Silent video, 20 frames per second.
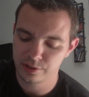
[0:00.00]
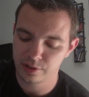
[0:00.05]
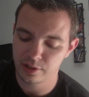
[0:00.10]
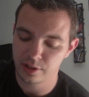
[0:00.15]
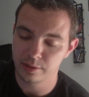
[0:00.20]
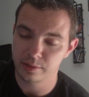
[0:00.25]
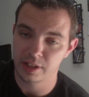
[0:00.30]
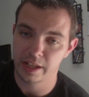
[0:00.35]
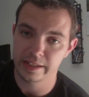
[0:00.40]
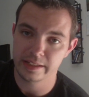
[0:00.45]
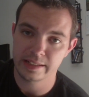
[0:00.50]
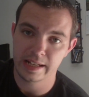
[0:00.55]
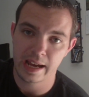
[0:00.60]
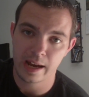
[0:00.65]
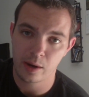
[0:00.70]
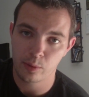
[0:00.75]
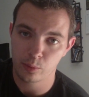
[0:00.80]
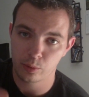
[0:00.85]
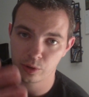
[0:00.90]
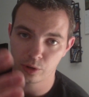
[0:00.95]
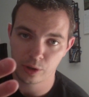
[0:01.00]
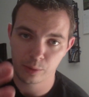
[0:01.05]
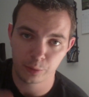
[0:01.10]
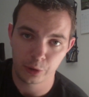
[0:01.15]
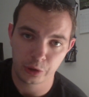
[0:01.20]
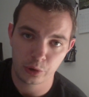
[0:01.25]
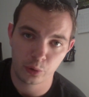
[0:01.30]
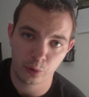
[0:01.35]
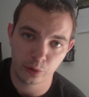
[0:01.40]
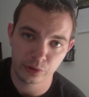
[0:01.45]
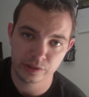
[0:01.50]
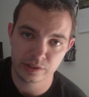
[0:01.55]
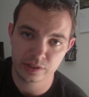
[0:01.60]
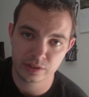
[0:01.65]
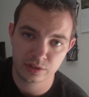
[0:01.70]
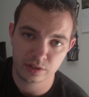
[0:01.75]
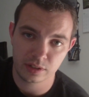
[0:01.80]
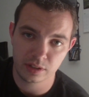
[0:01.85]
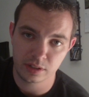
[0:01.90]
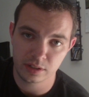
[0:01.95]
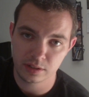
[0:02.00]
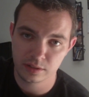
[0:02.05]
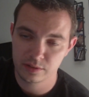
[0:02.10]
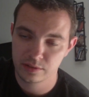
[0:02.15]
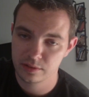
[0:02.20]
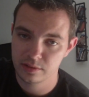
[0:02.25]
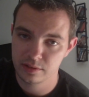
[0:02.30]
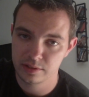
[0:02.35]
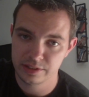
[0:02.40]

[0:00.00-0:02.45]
Unlike now, where I'm recording this on